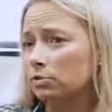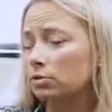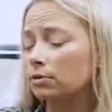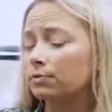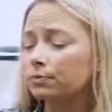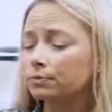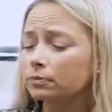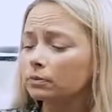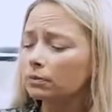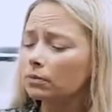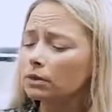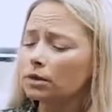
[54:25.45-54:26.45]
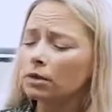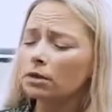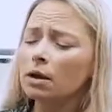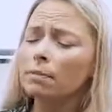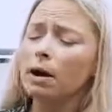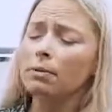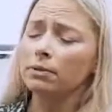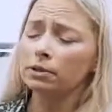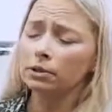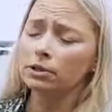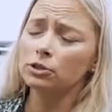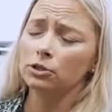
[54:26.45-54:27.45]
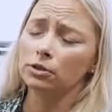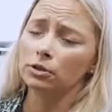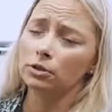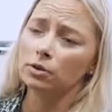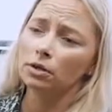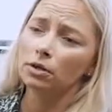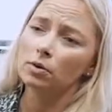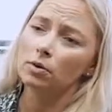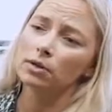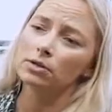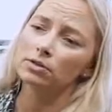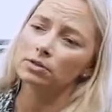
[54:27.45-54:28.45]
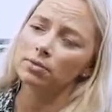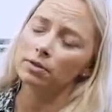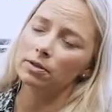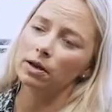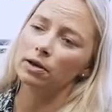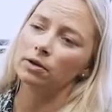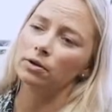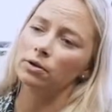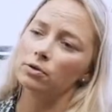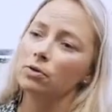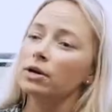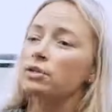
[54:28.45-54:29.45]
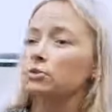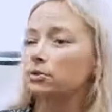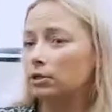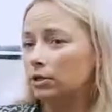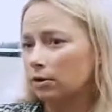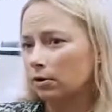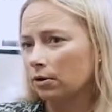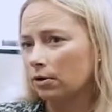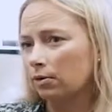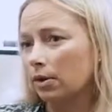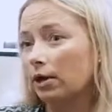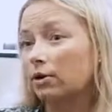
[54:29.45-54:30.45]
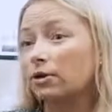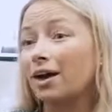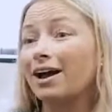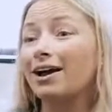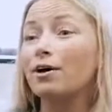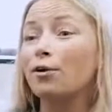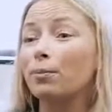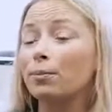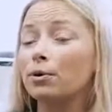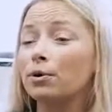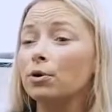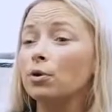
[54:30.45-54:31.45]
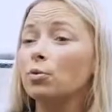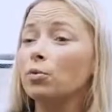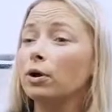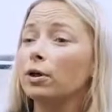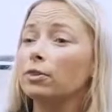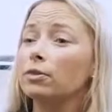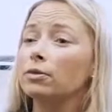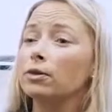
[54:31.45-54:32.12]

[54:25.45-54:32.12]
So in that population, is there something that you guys do here that could help with